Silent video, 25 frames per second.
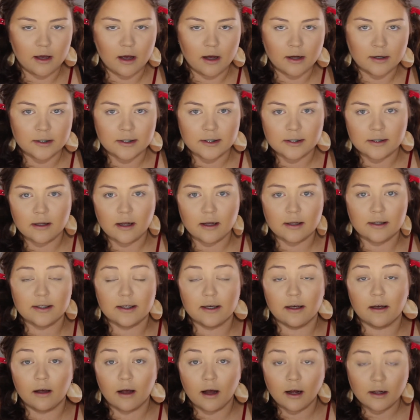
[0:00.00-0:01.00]

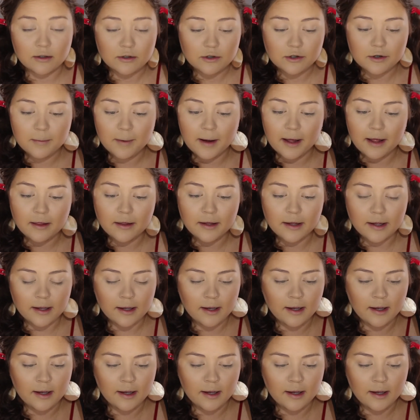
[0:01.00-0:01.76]
Anastasia contour palette,